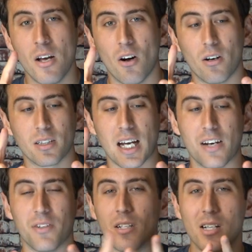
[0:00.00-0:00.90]
on
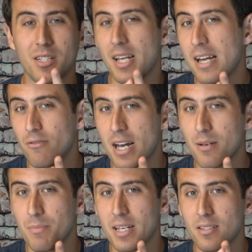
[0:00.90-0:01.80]
kind of a day
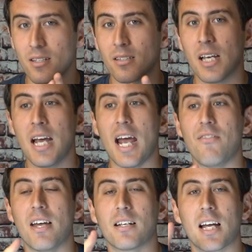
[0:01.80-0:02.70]
rate basis,
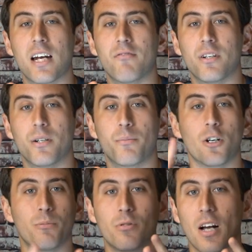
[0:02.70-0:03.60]
and then kind of a
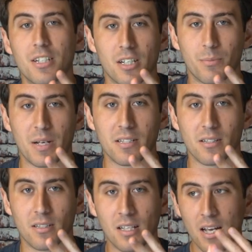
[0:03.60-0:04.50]
per project
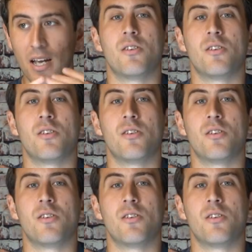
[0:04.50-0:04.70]
basis.